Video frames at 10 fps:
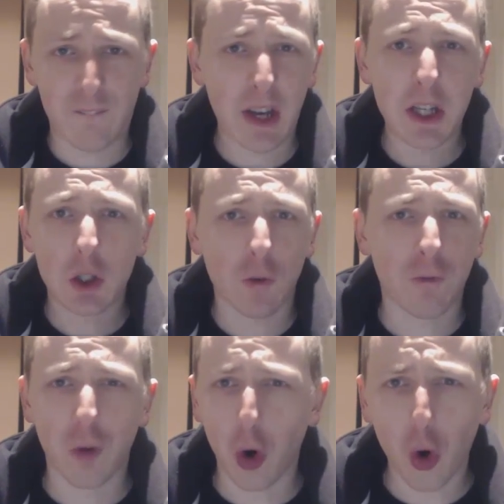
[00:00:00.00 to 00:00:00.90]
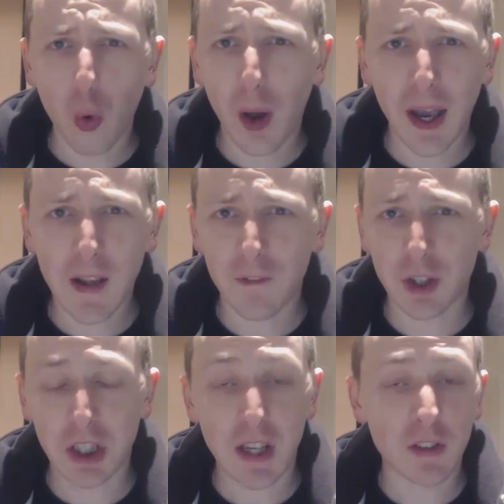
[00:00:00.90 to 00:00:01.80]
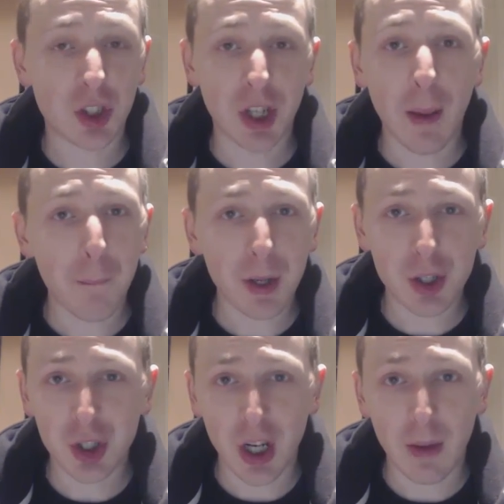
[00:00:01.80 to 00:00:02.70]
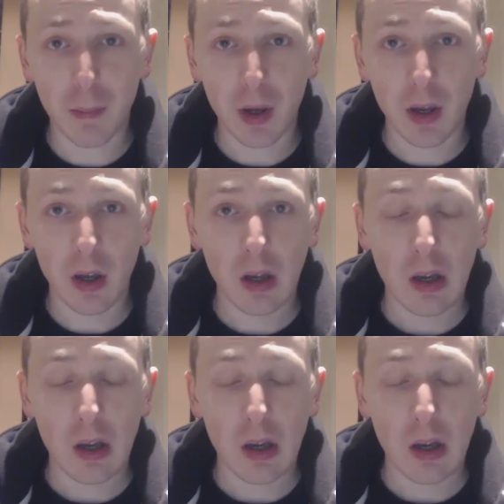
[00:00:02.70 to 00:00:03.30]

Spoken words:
Fatal 4-Way for the Divas Championship,